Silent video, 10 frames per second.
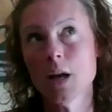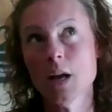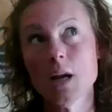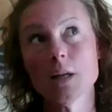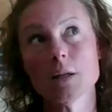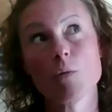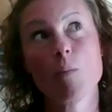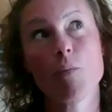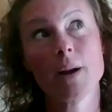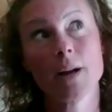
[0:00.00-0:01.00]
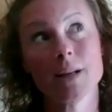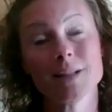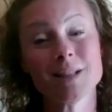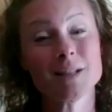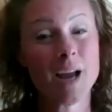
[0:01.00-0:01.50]
It will bring
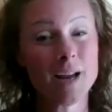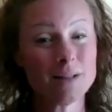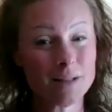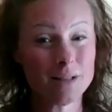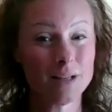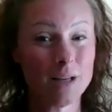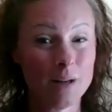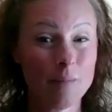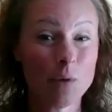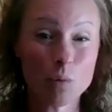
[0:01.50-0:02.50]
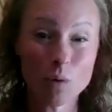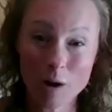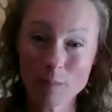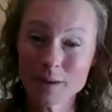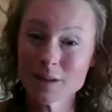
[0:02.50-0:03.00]
its intensity, will
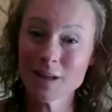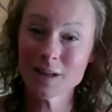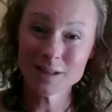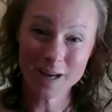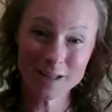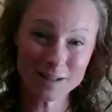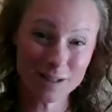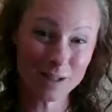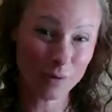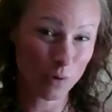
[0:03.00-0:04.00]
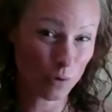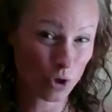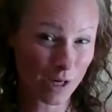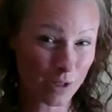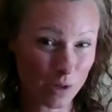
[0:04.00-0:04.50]
come into the intensity of those
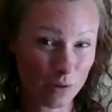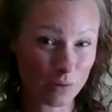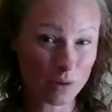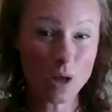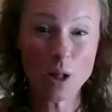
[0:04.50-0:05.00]
shadows.